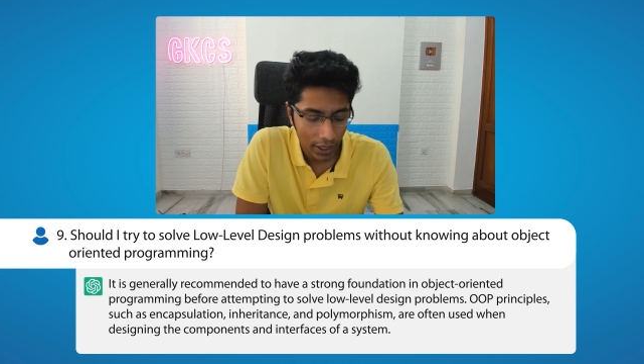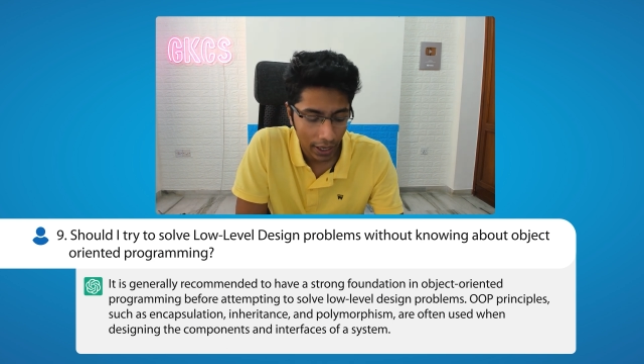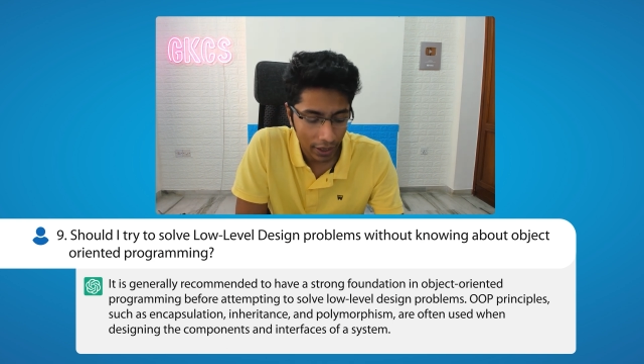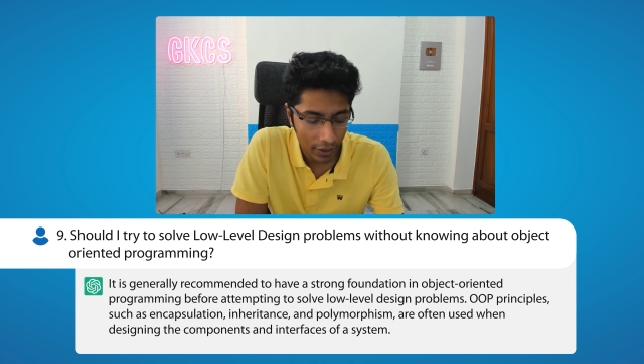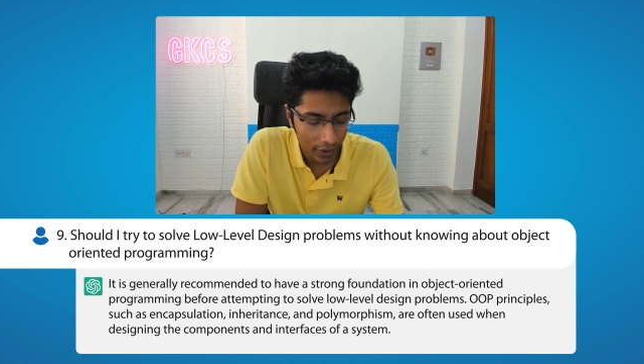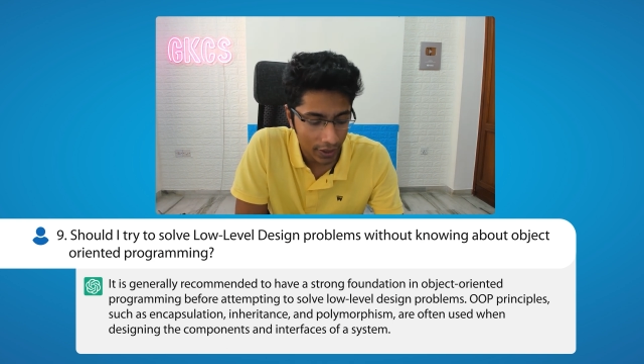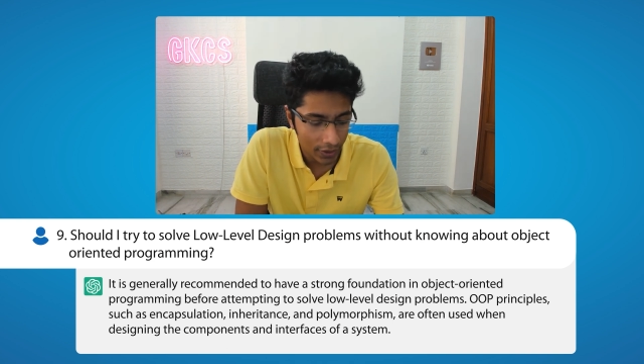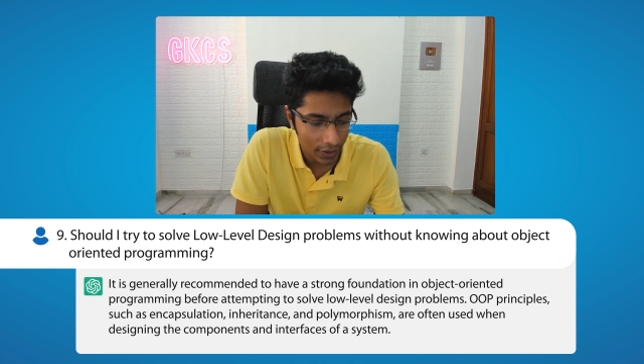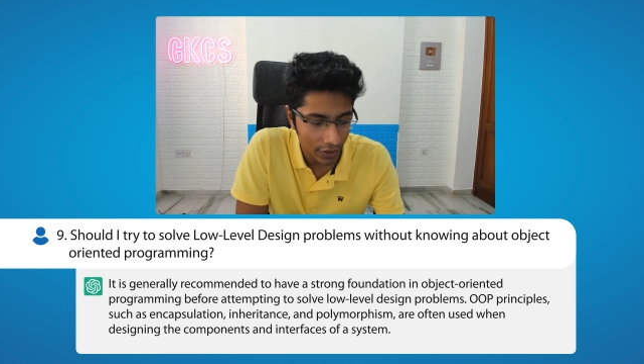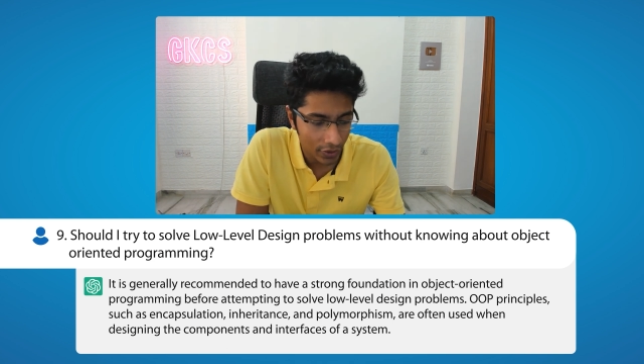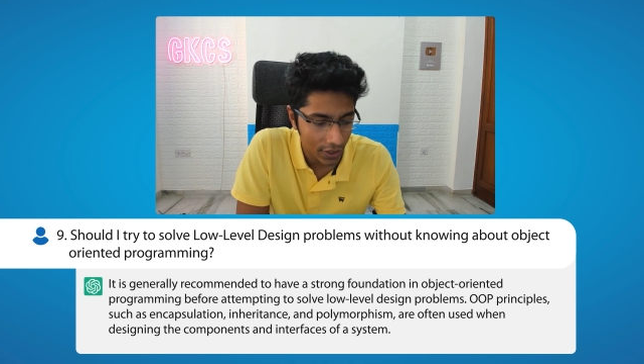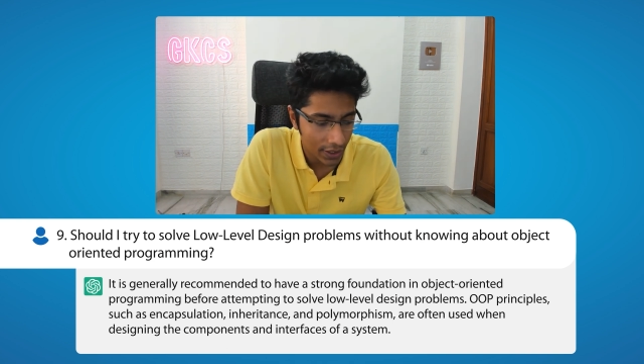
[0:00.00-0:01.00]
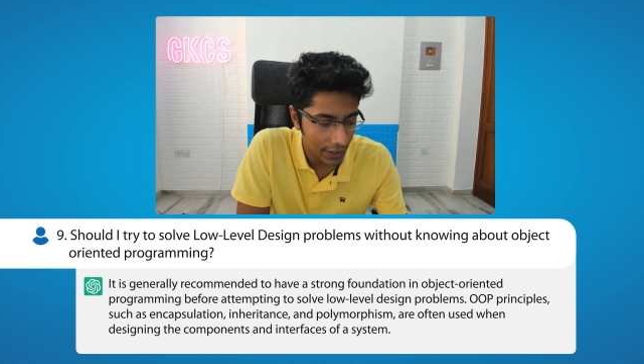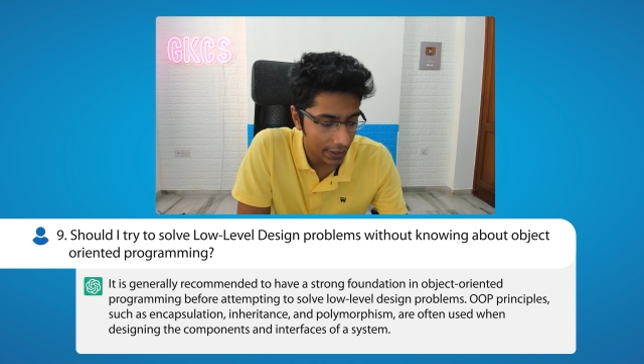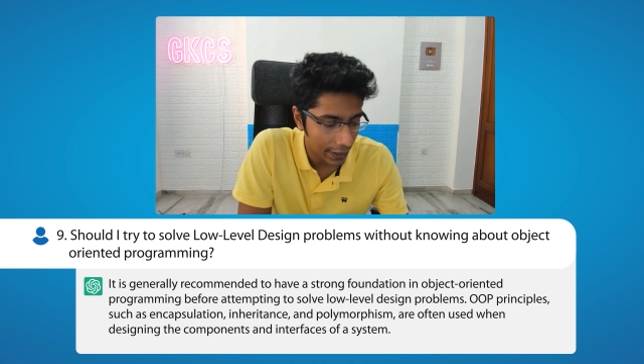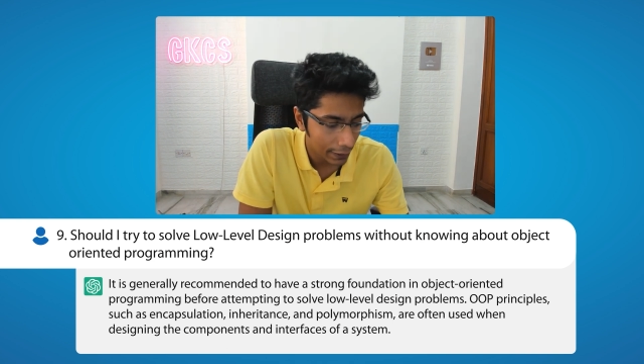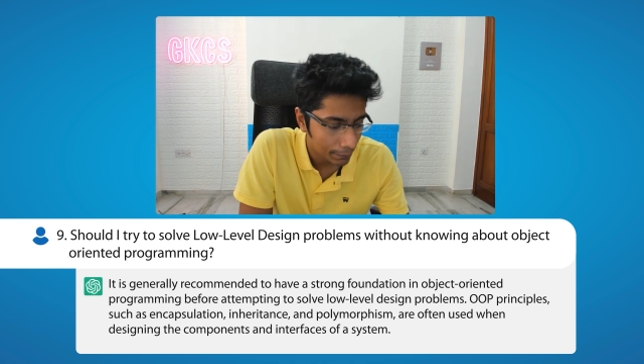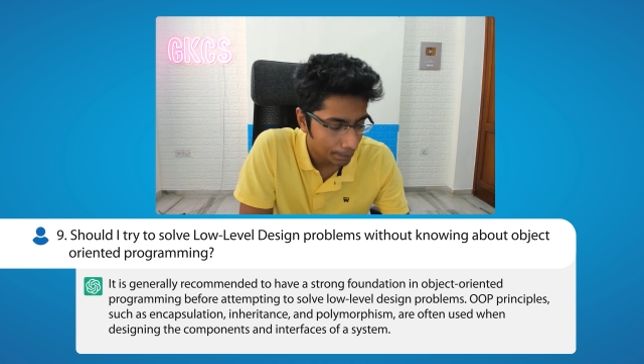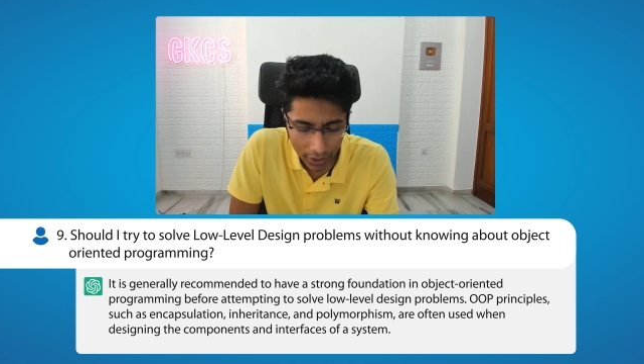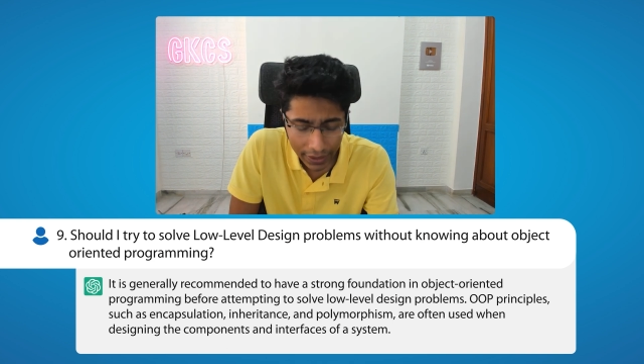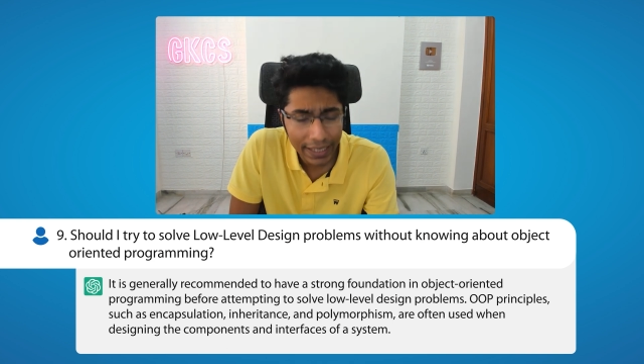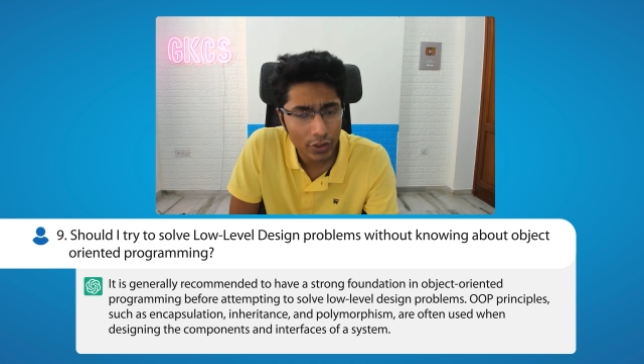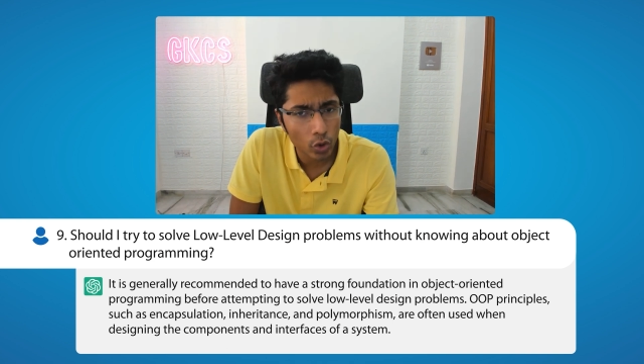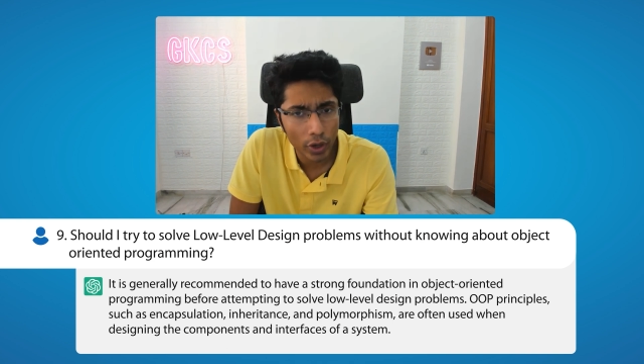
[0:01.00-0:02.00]
And here's the interesting thing.
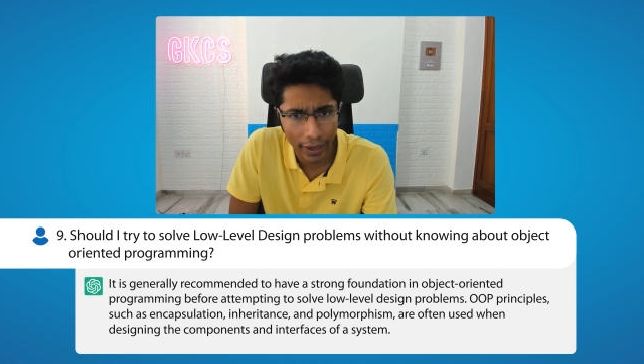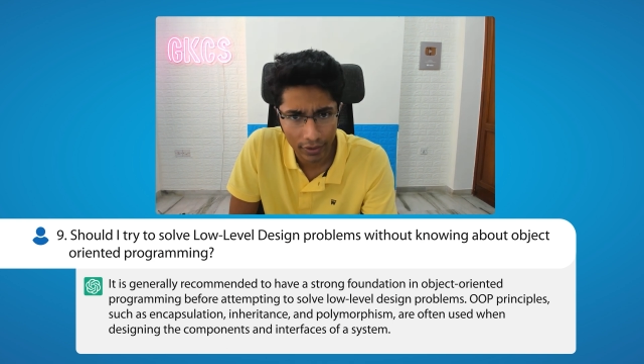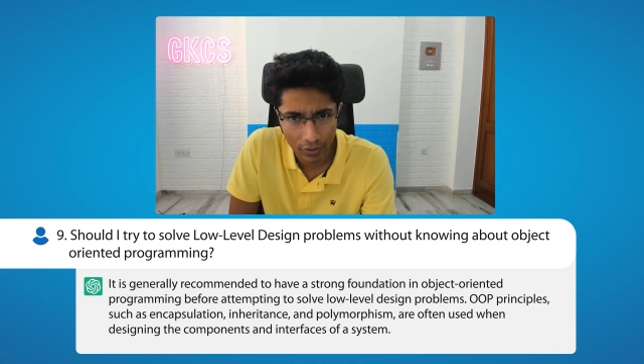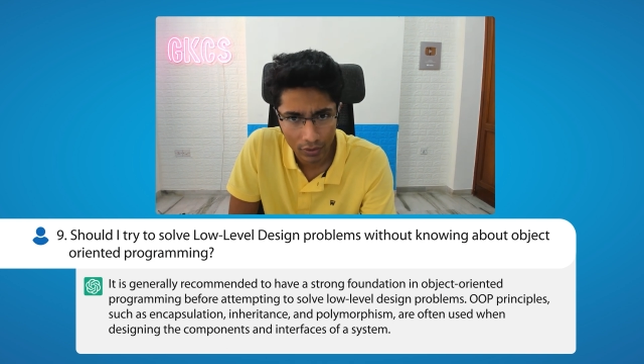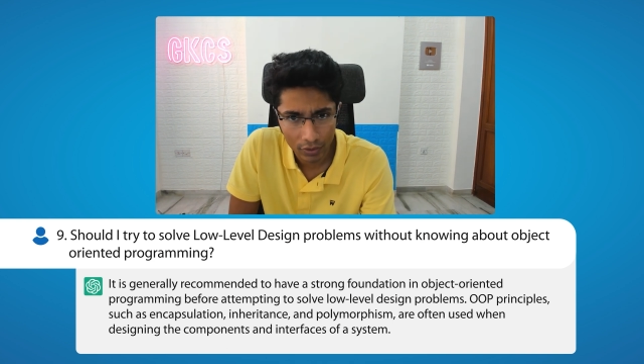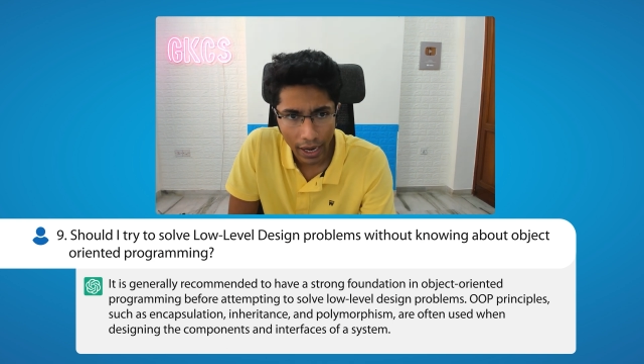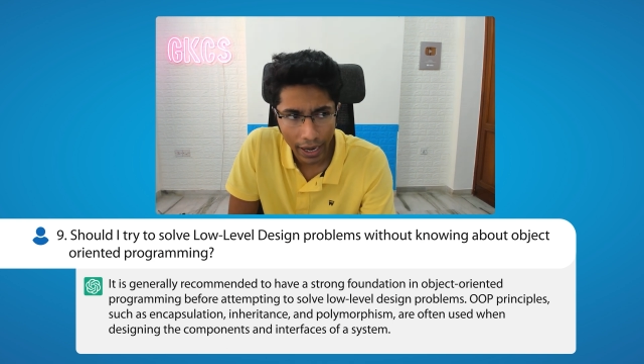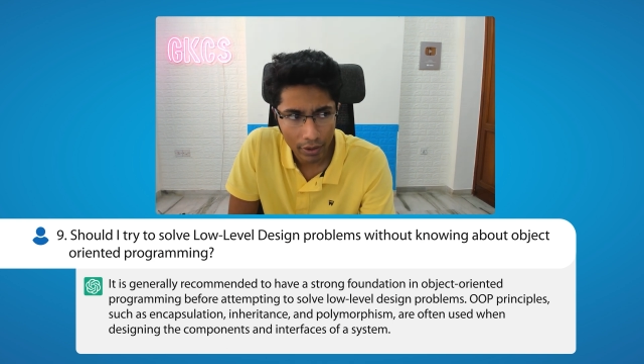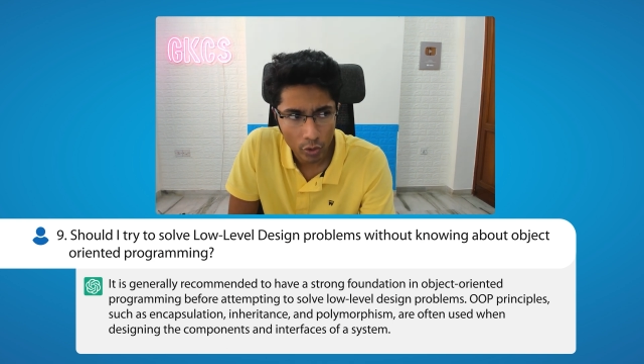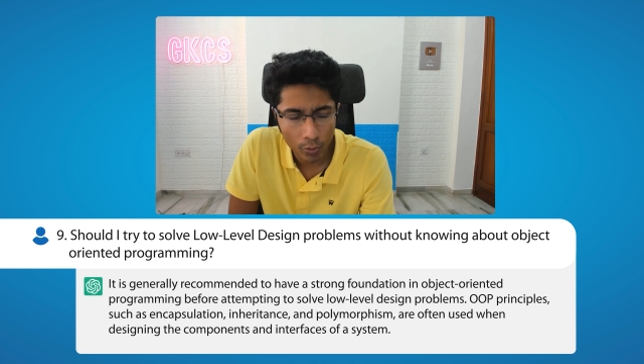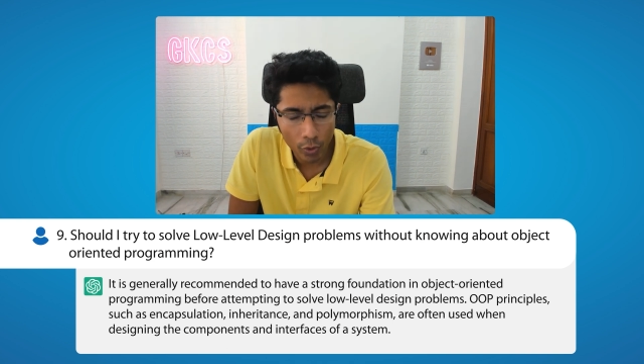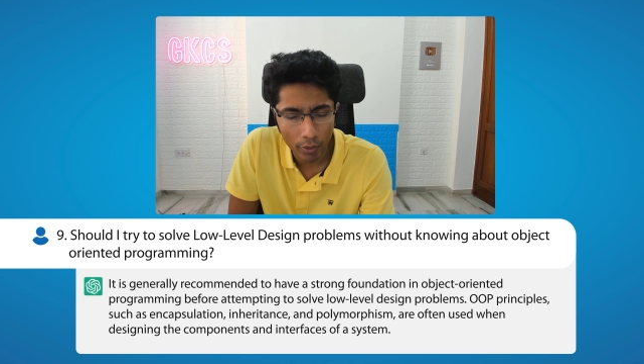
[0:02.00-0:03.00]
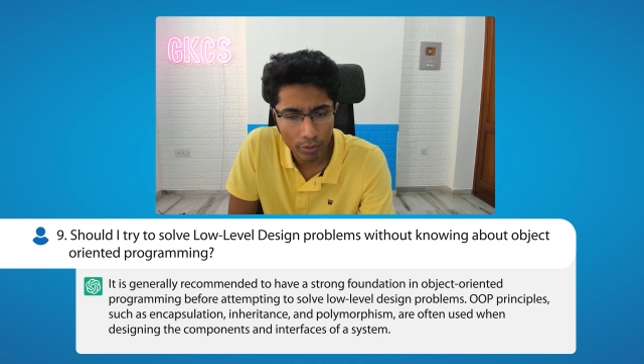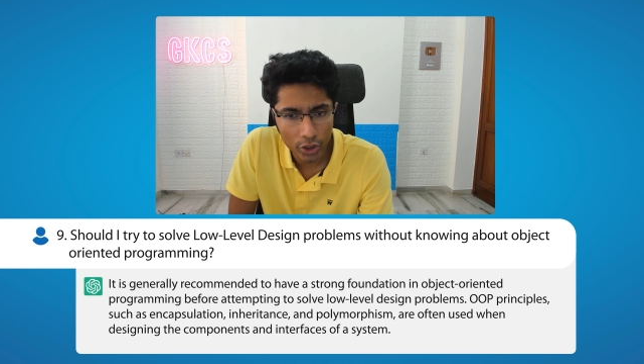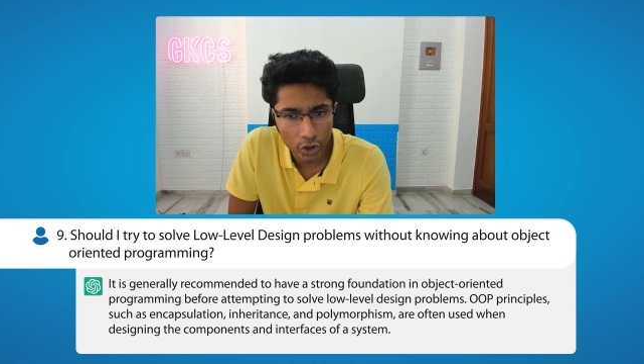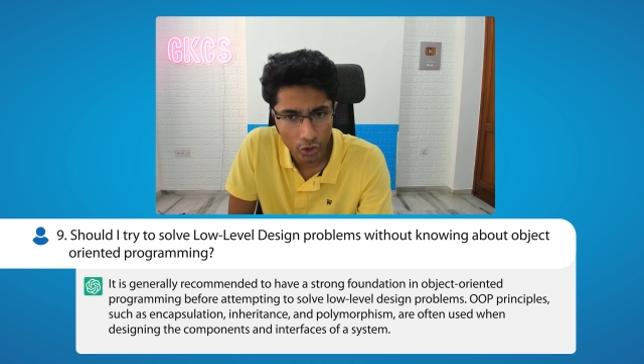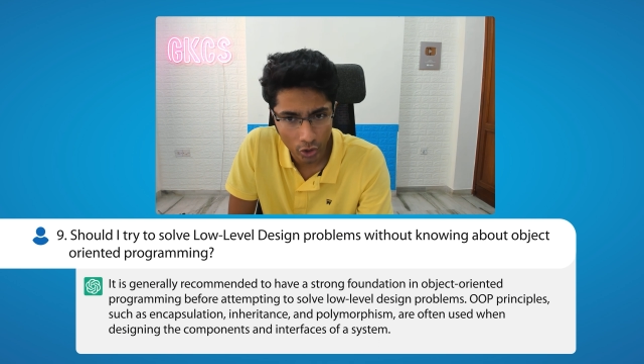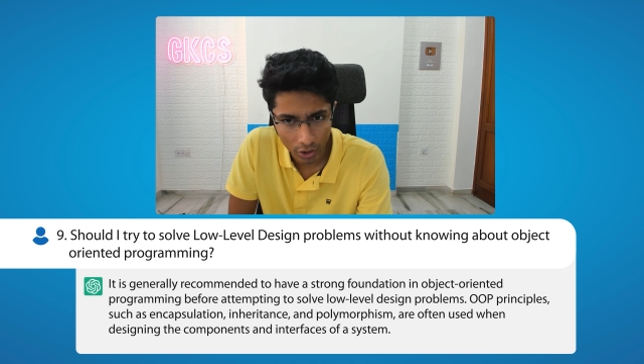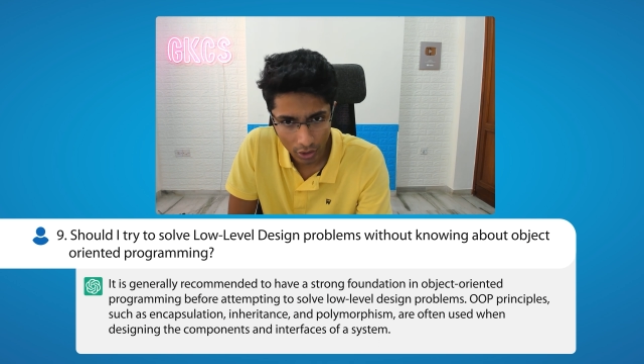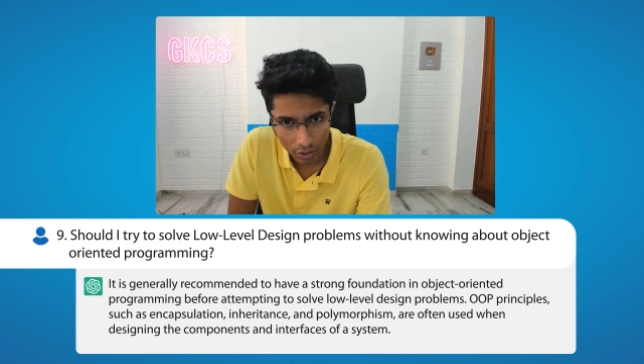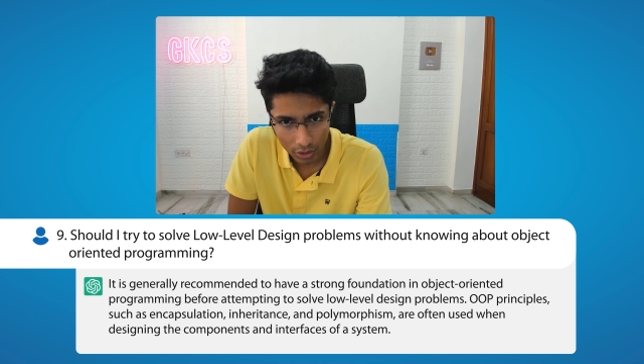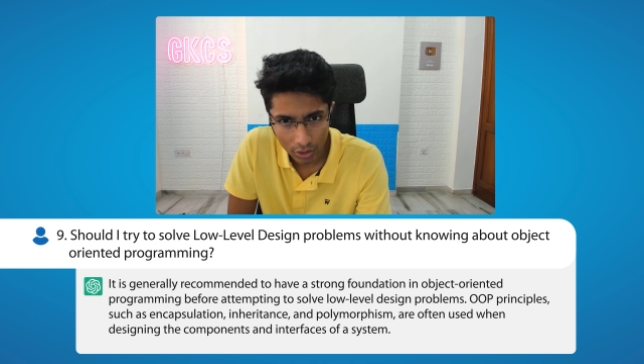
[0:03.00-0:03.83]
Yes, you can. And you probably should.